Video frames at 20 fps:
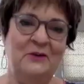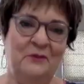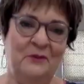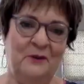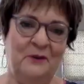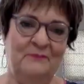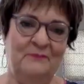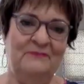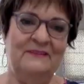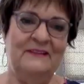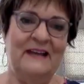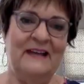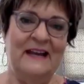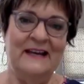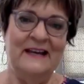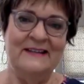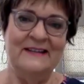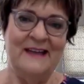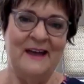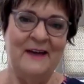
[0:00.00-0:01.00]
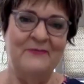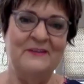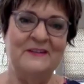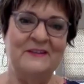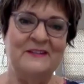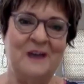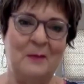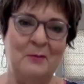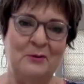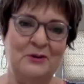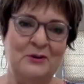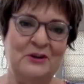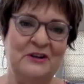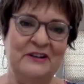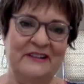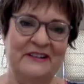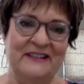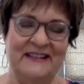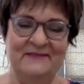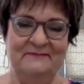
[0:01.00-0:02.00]
for letting us have this
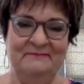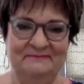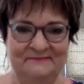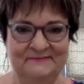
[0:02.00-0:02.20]
opportunity.